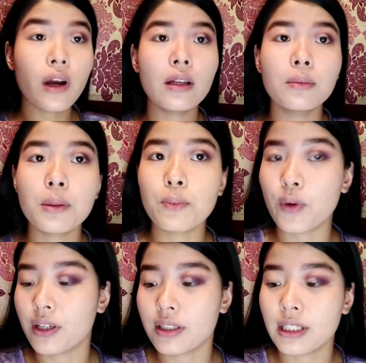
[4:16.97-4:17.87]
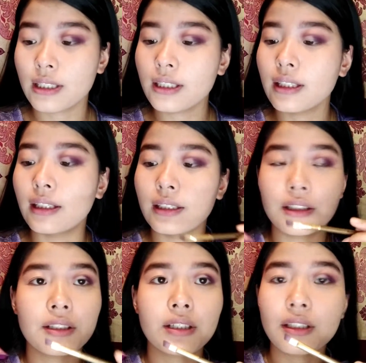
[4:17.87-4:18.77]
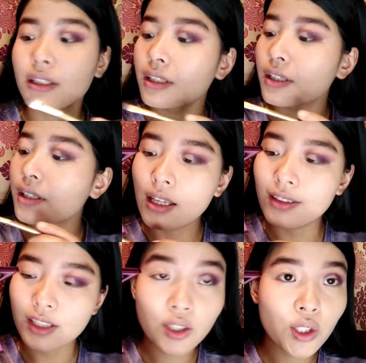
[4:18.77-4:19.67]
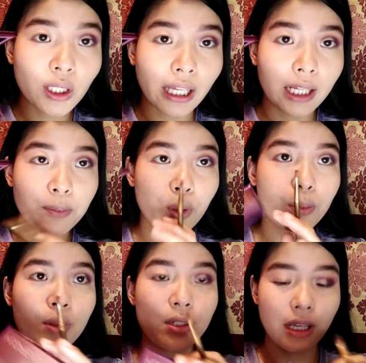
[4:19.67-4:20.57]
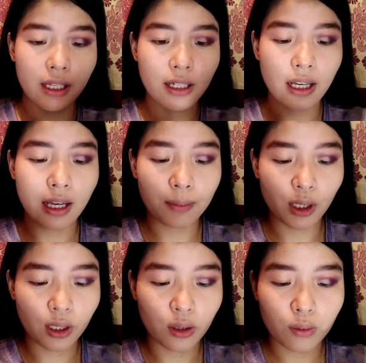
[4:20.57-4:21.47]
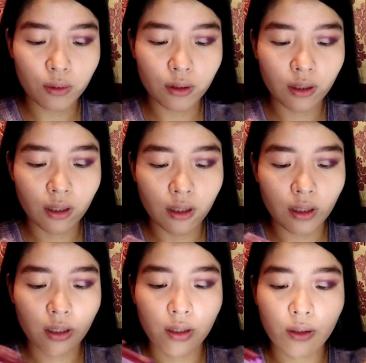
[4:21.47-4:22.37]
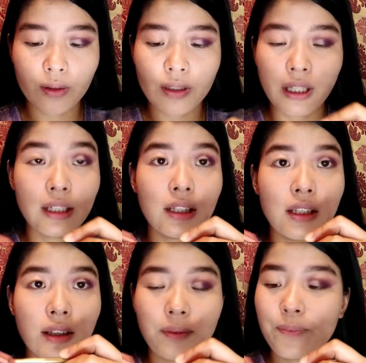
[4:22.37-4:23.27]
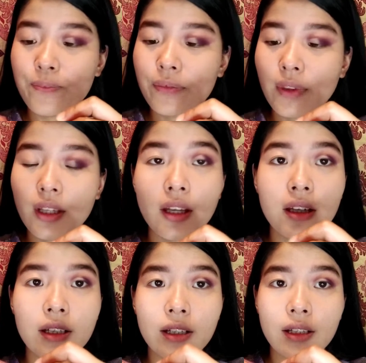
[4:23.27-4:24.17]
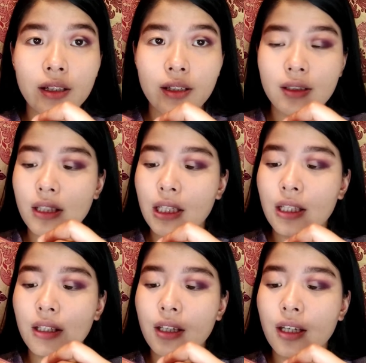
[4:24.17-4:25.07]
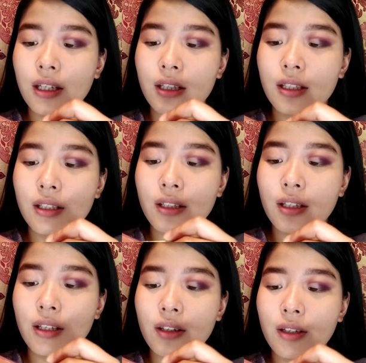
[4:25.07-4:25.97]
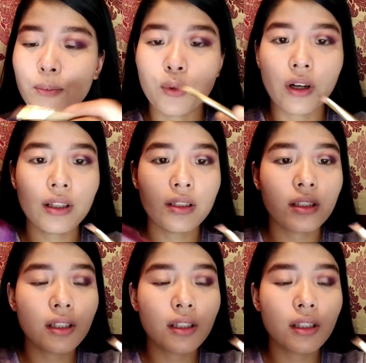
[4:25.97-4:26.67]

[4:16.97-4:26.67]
I'll be pressing the glitter. This is the light purple shade I'm gonna use. So gently taking it in that brush